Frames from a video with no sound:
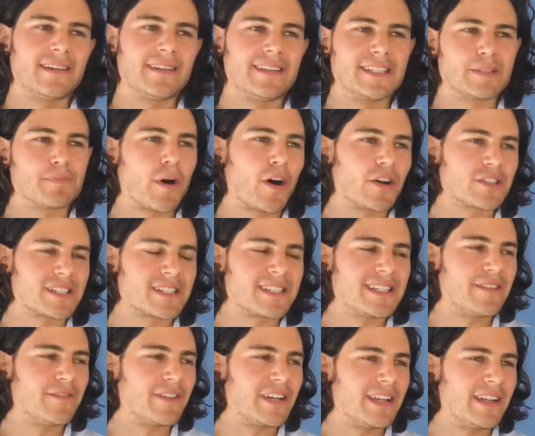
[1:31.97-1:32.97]
this
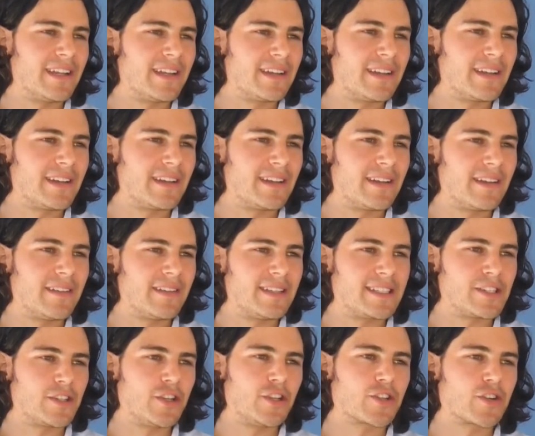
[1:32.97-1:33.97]
positivity,
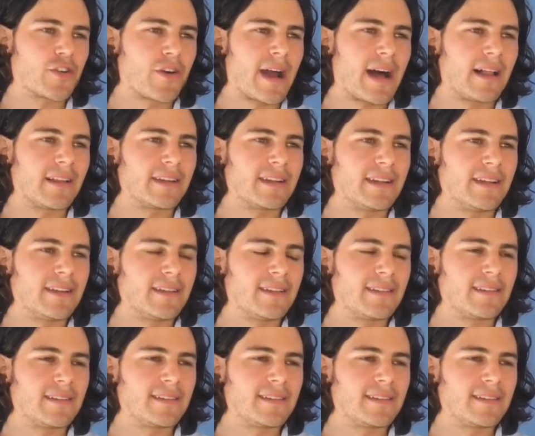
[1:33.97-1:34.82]
this neutrality.